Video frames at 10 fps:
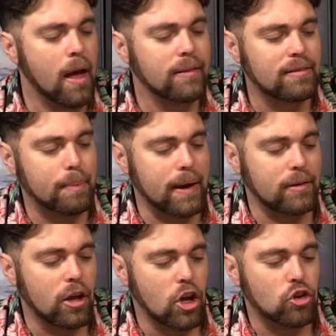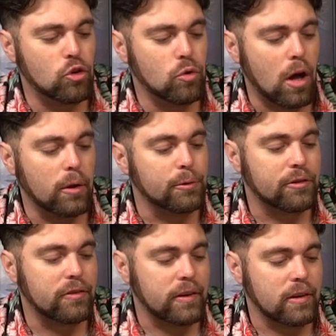Spend $2
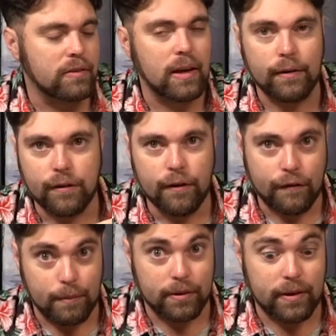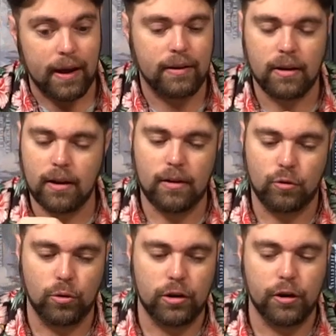to steal a safe from a site.
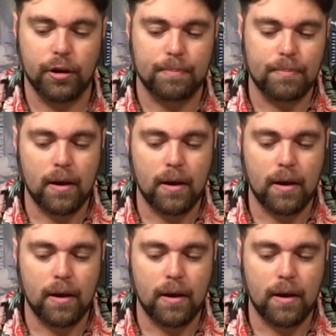It's really good.